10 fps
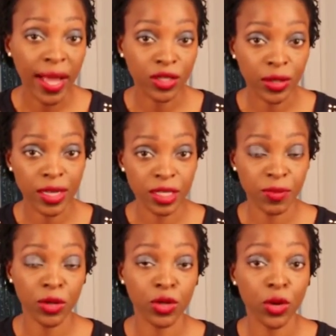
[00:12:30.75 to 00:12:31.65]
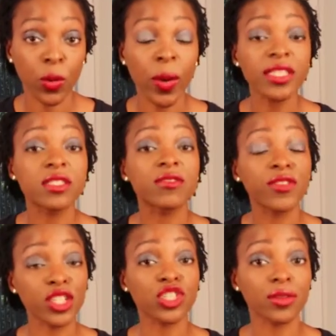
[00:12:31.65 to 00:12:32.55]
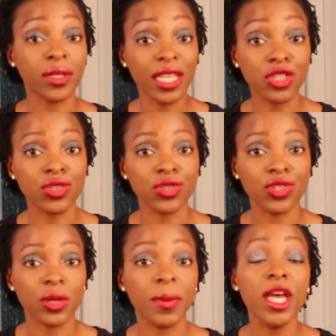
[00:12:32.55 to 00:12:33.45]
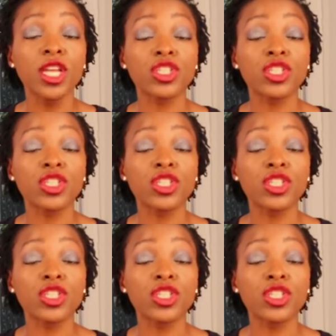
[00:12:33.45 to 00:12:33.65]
and your husband on your quest to fix your relationship.